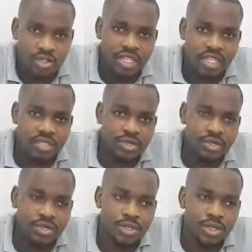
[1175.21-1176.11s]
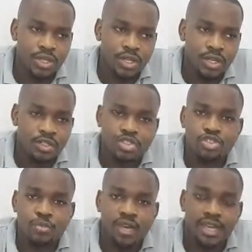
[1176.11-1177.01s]
your
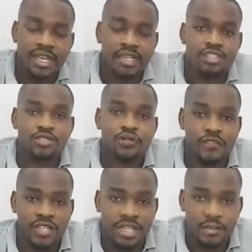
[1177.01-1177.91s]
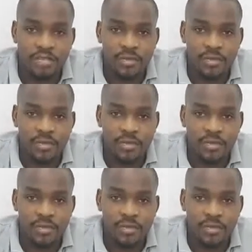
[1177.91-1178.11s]
stomach gets to fill up.